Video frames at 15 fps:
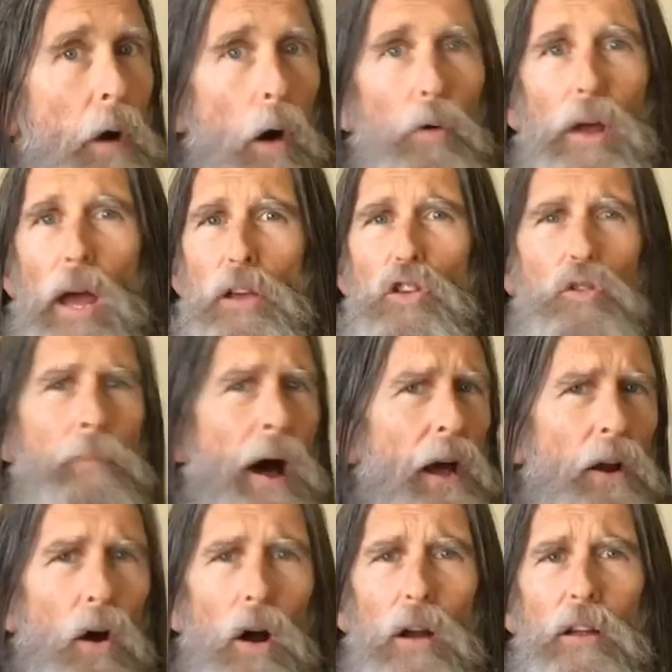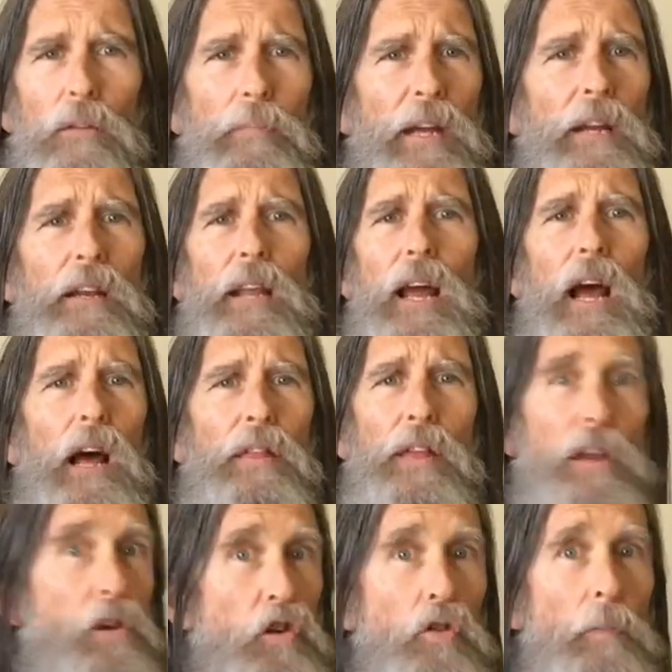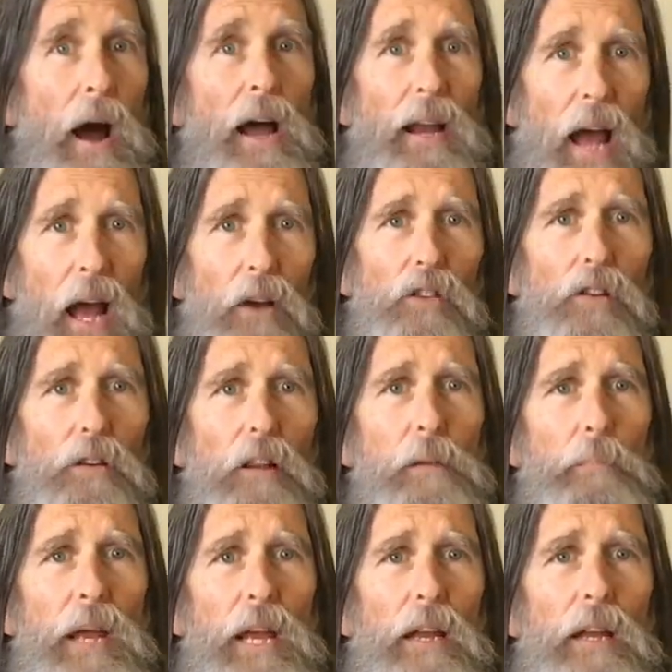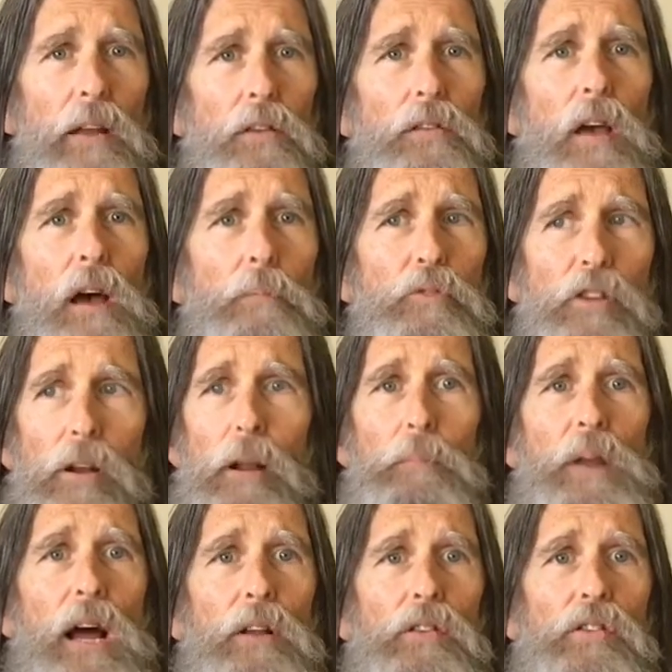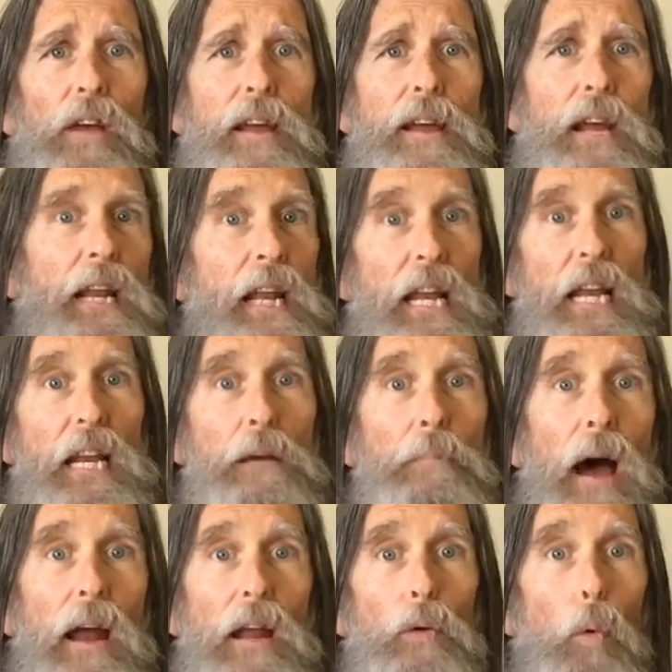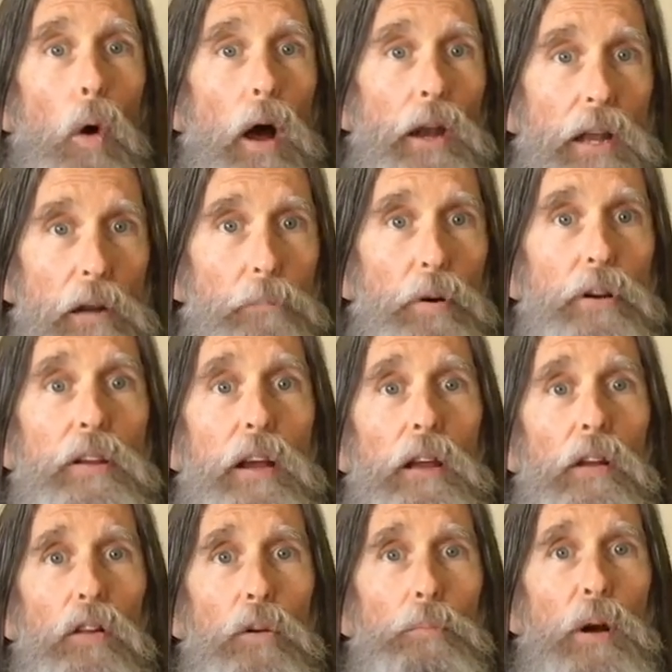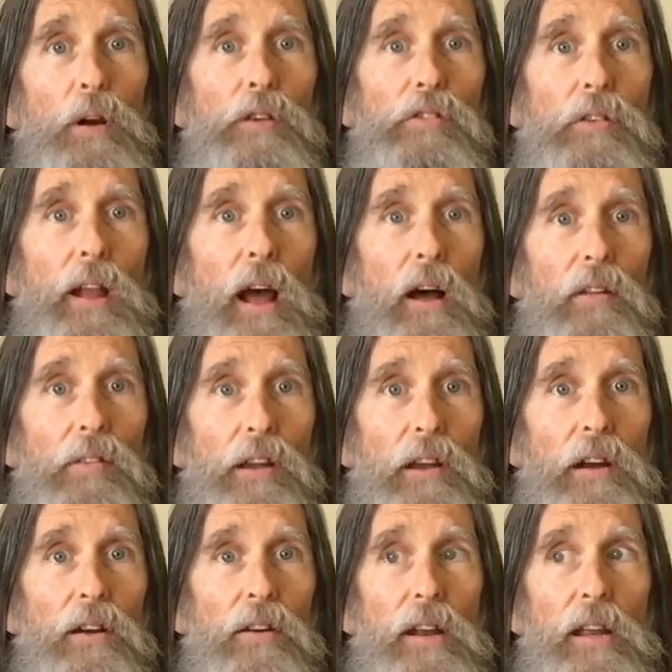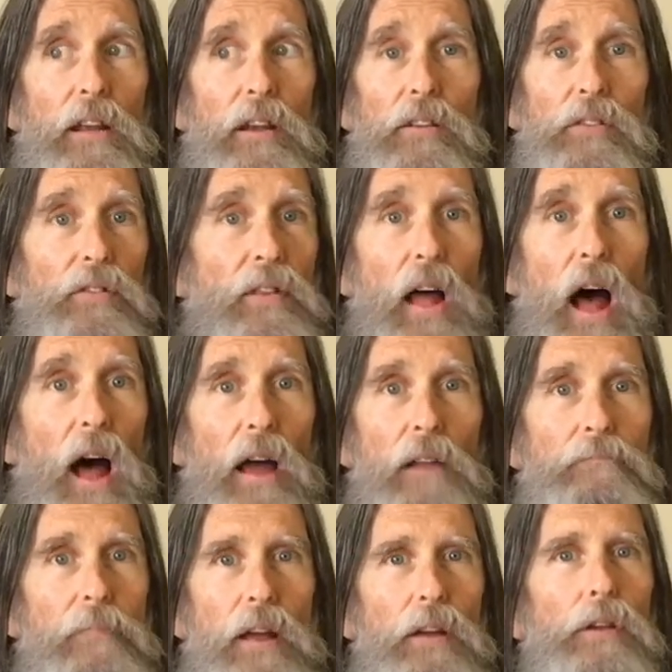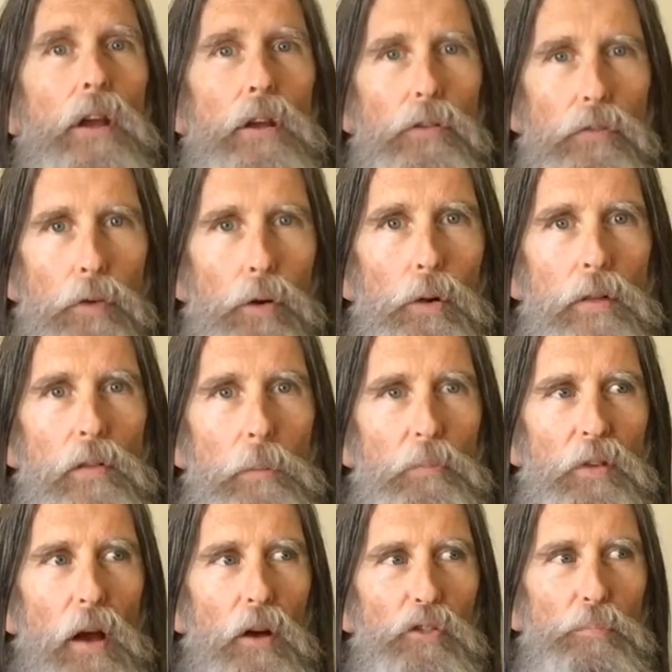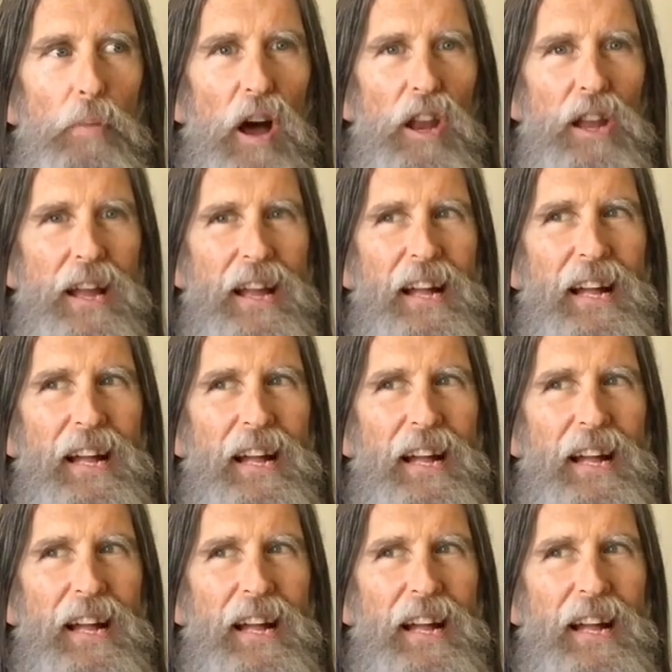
Okay, you might argue me to death, and you might actually be an exception. I'm not saying anybody, one in particular person out there is not, is fooling themselves, but